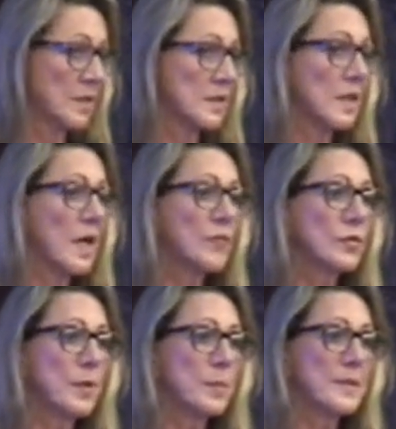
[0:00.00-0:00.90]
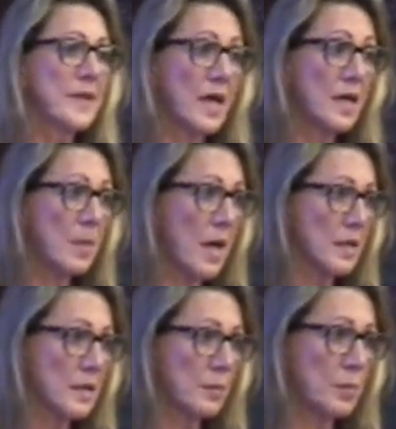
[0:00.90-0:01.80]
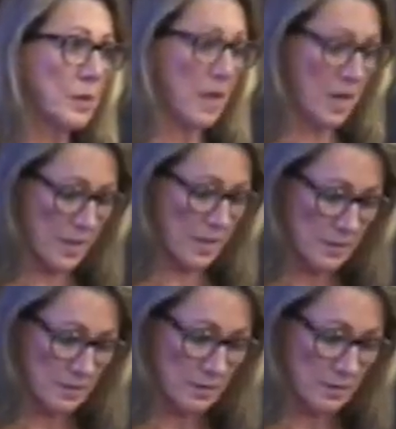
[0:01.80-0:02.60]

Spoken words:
to cover up a diabolical plot